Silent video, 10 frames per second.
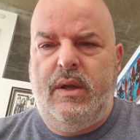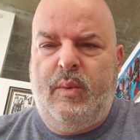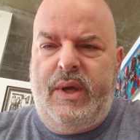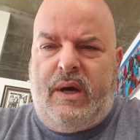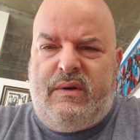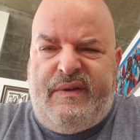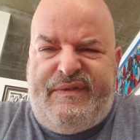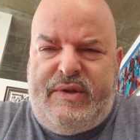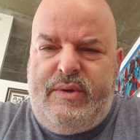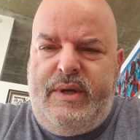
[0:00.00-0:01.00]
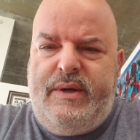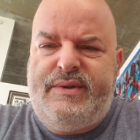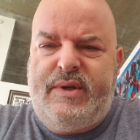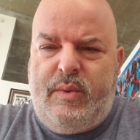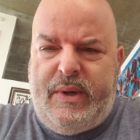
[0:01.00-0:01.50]
We are a few
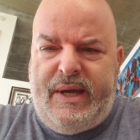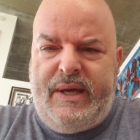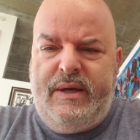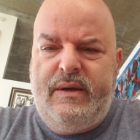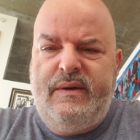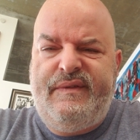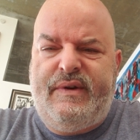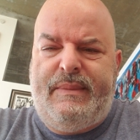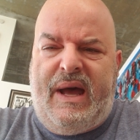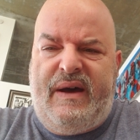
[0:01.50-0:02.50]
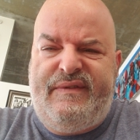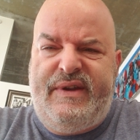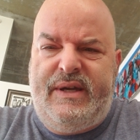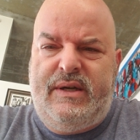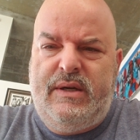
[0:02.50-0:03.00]
years away from
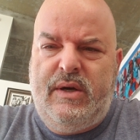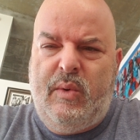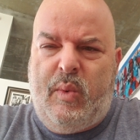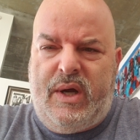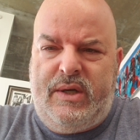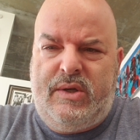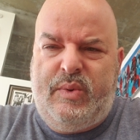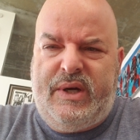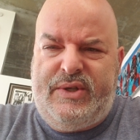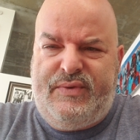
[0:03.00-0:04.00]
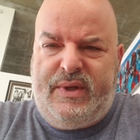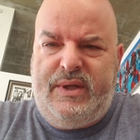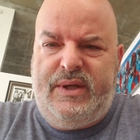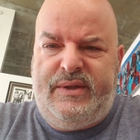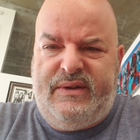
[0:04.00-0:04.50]
having $1
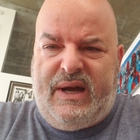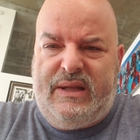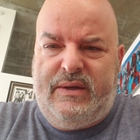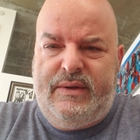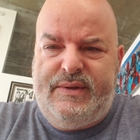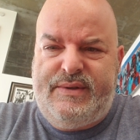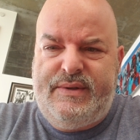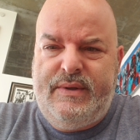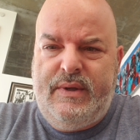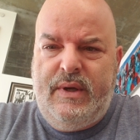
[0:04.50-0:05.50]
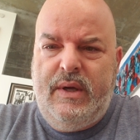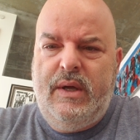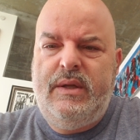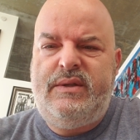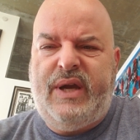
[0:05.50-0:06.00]
quadrillion
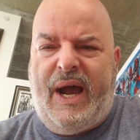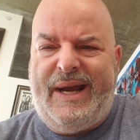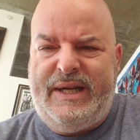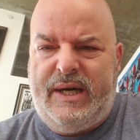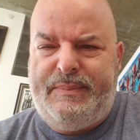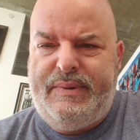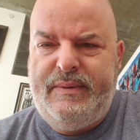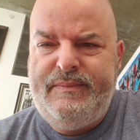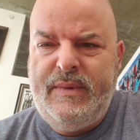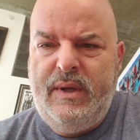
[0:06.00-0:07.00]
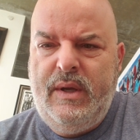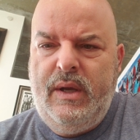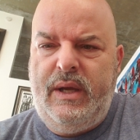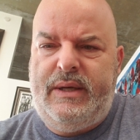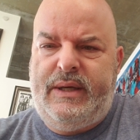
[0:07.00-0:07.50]
tied up
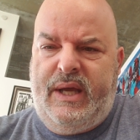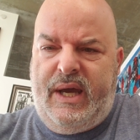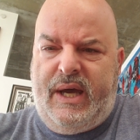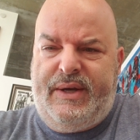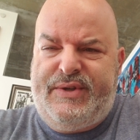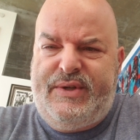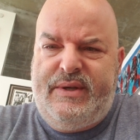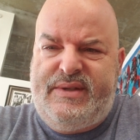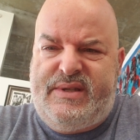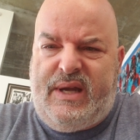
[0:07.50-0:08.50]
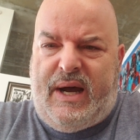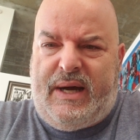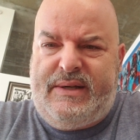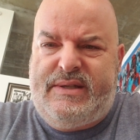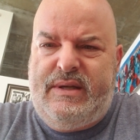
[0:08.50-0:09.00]
in cash,
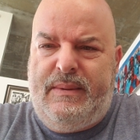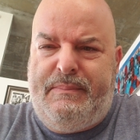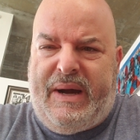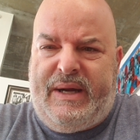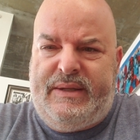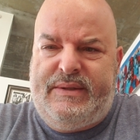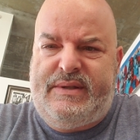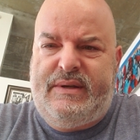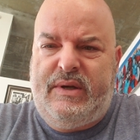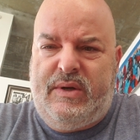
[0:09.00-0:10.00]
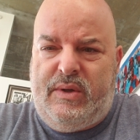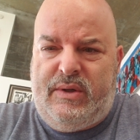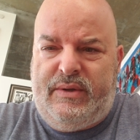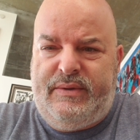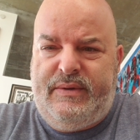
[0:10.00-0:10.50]
stocks, bonds,
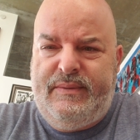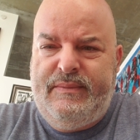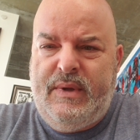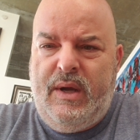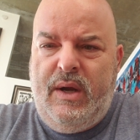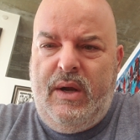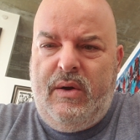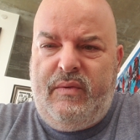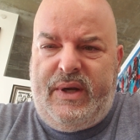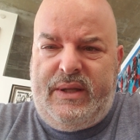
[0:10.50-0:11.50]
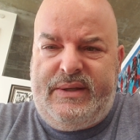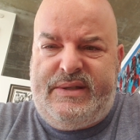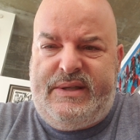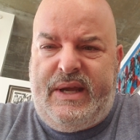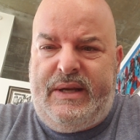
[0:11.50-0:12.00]
gold, real
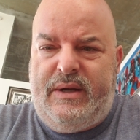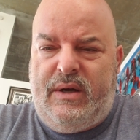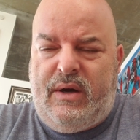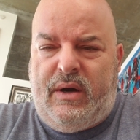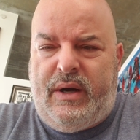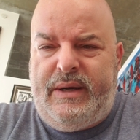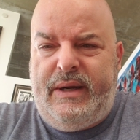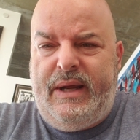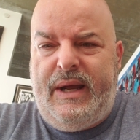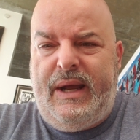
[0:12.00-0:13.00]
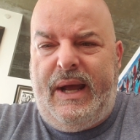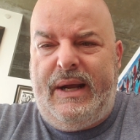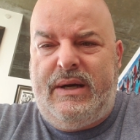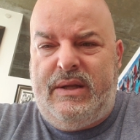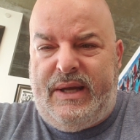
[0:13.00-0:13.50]
estate, art,
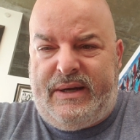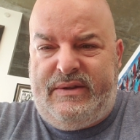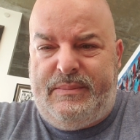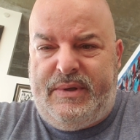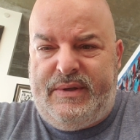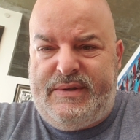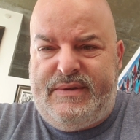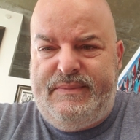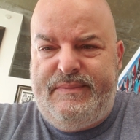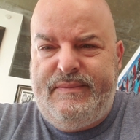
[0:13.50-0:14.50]
collectibles.